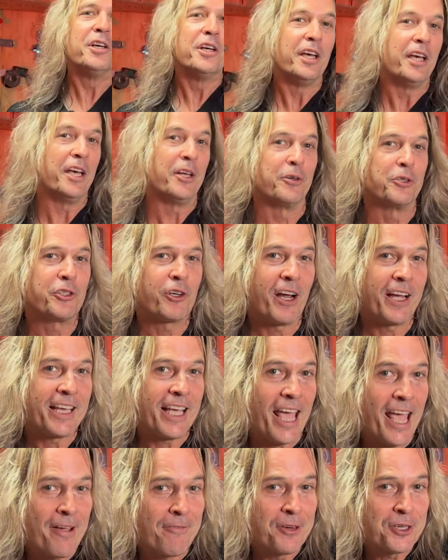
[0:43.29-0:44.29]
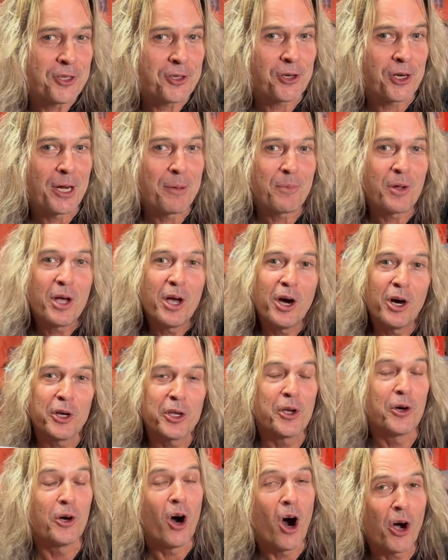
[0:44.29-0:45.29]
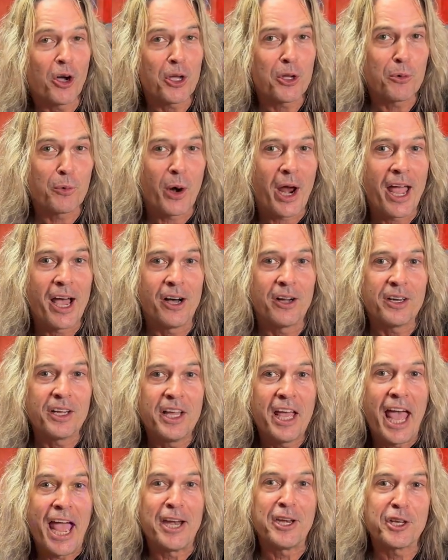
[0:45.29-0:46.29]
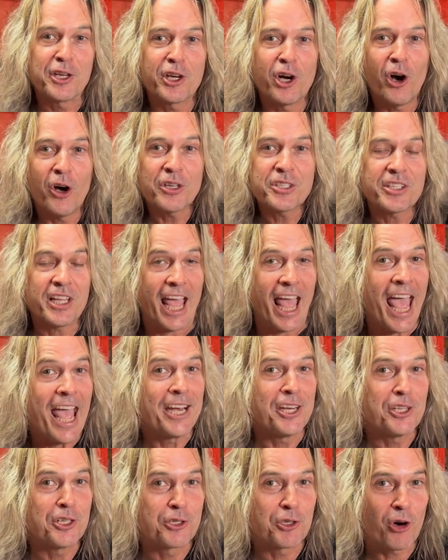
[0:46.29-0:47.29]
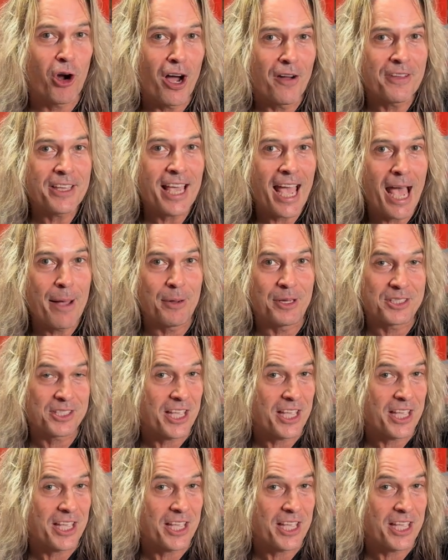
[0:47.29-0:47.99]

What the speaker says: It'll track every trip, or your logging route, and your cost and your driving habits.